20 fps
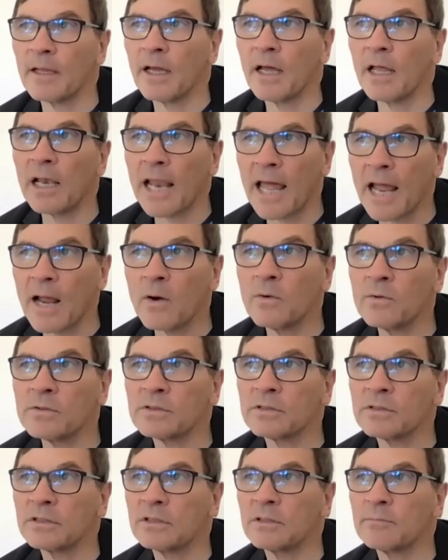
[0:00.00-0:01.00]

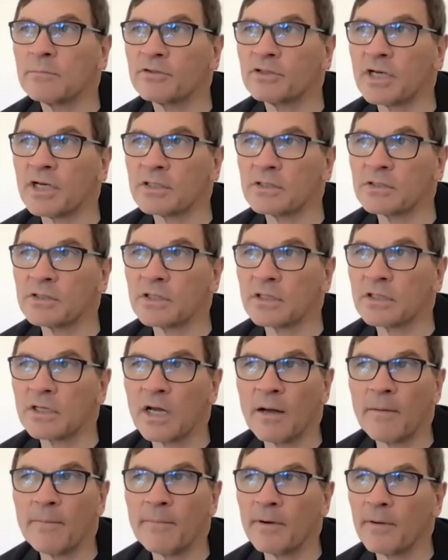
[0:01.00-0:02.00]
allows the projections to
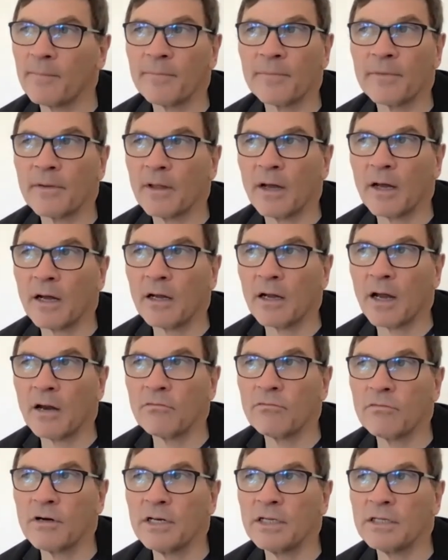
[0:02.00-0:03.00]
come but I, I
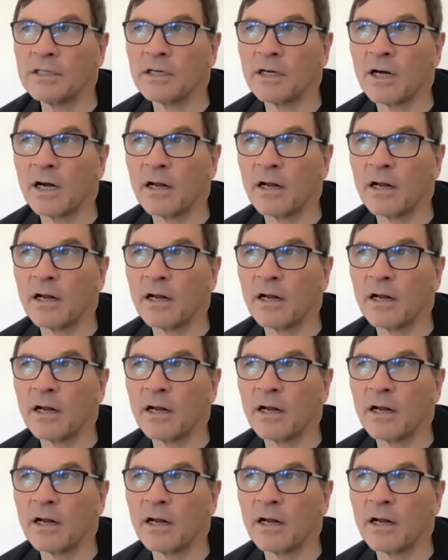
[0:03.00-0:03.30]
really don't.